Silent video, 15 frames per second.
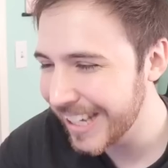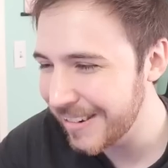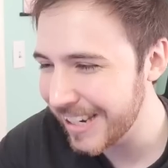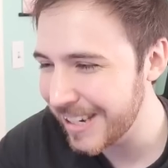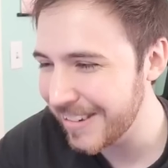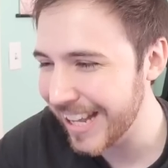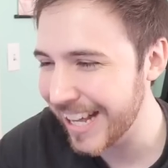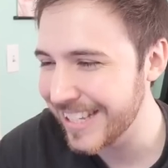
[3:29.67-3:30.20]

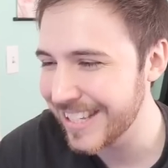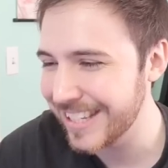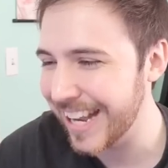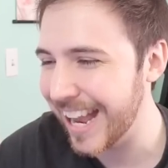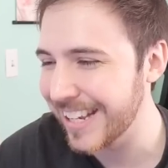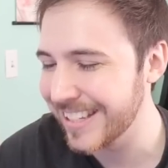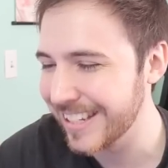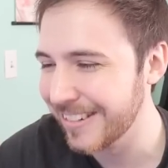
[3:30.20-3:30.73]
Give me that
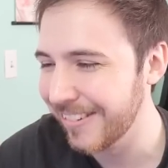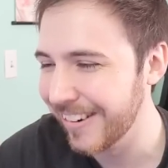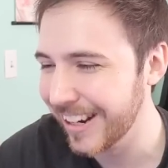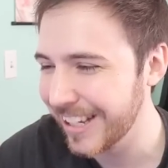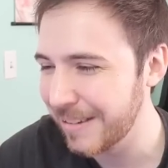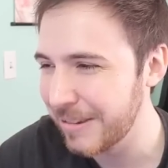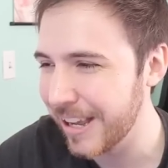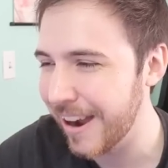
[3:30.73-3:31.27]
sassy
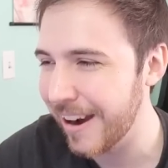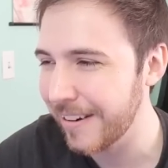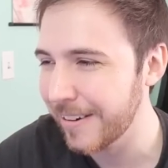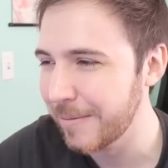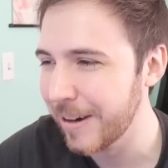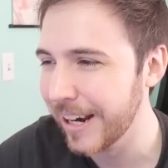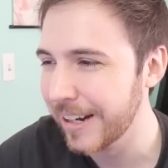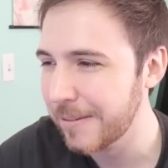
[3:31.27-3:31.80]
one. Give me
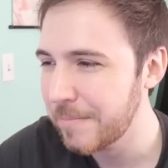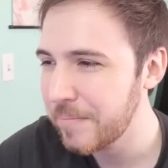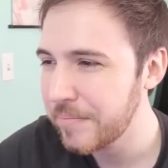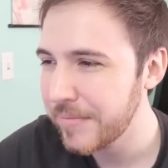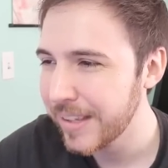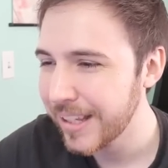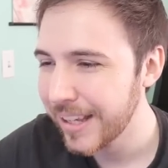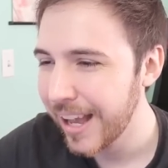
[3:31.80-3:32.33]
Haru,
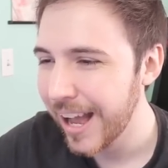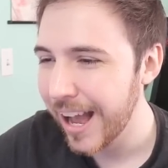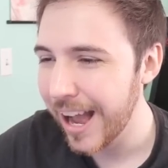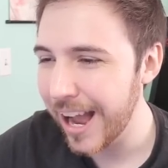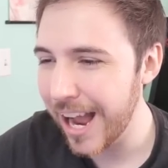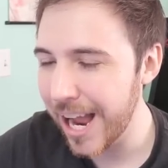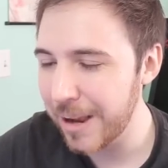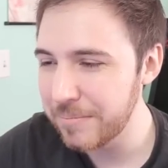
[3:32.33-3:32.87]

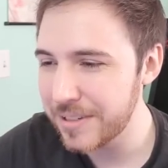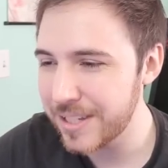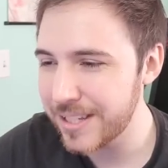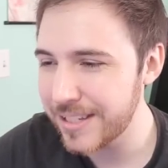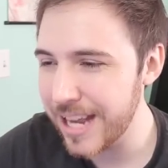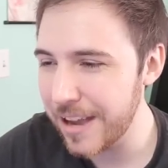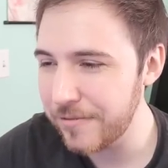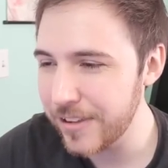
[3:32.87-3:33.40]
man.
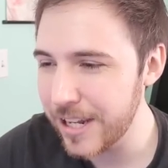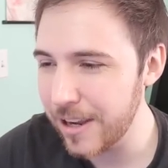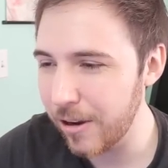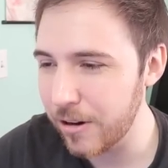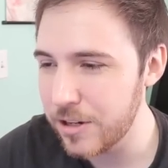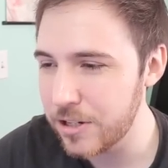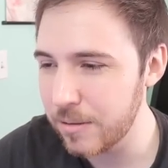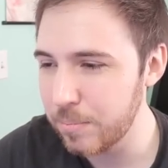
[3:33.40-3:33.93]
Stephanie
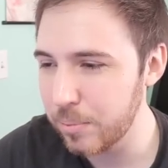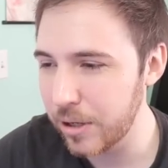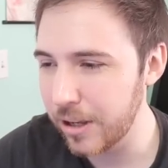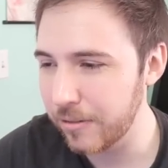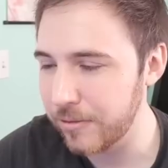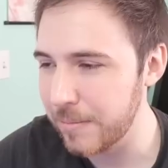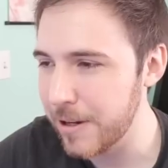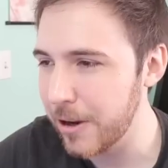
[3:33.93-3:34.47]
or
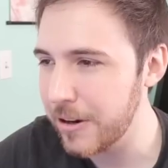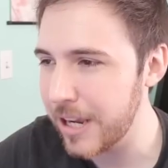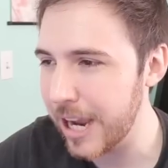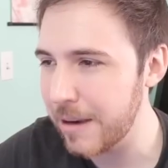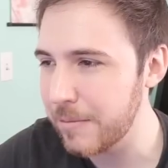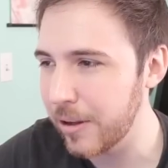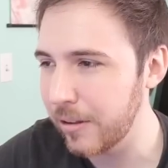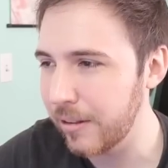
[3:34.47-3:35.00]
Jabril from No
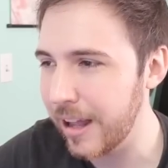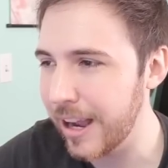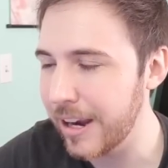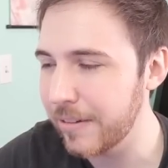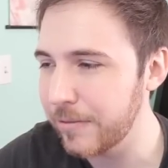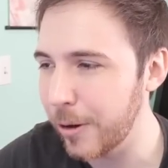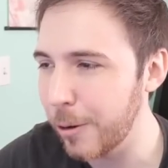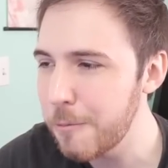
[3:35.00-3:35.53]
Game No
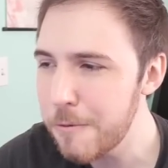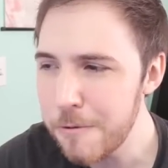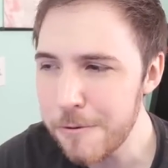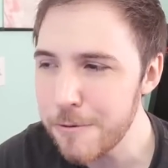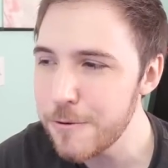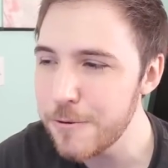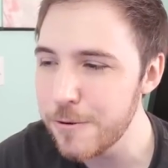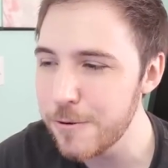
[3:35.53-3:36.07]
Life.
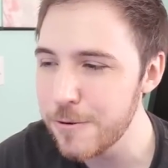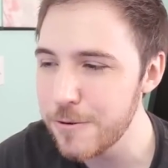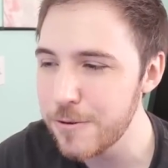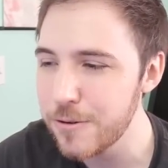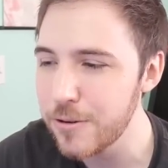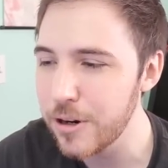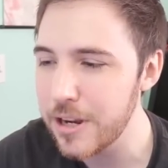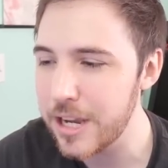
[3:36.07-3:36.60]

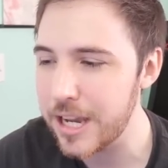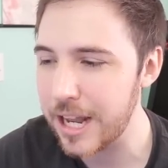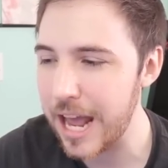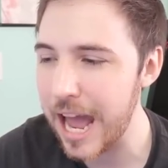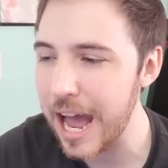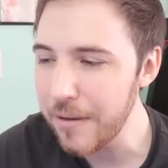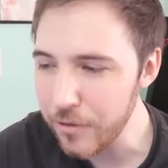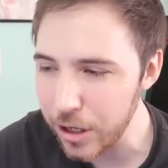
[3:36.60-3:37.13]
Ooh, you can
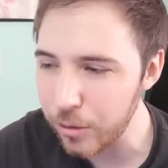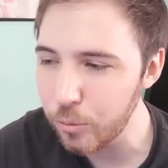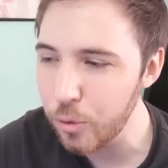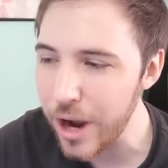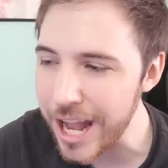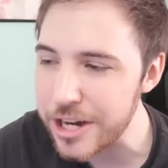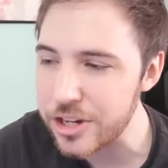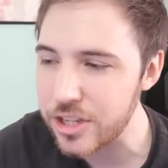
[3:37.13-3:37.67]
have a
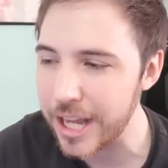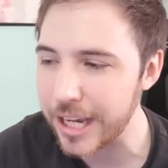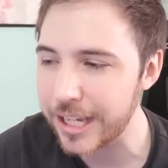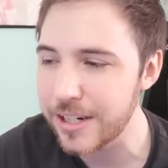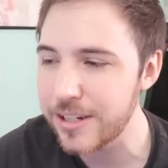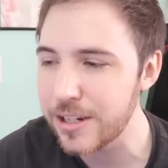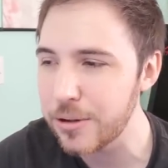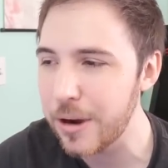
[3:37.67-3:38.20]
witch
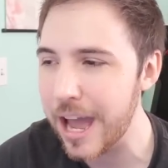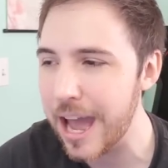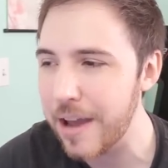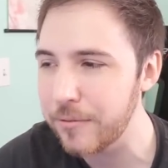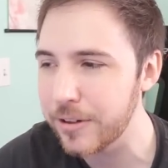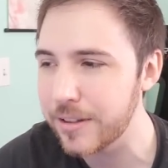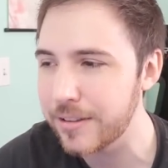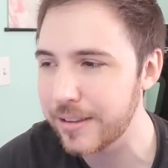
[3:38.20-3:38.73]
that can do
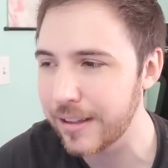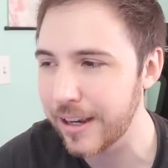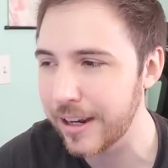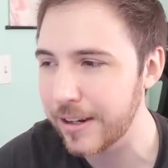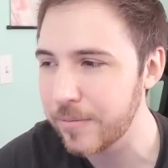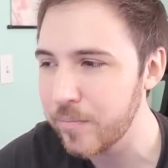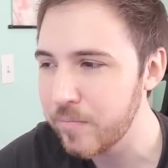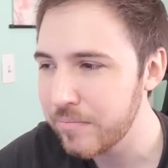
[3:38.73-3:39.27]

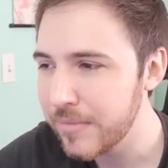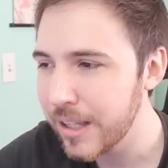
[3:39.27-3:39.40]
everything.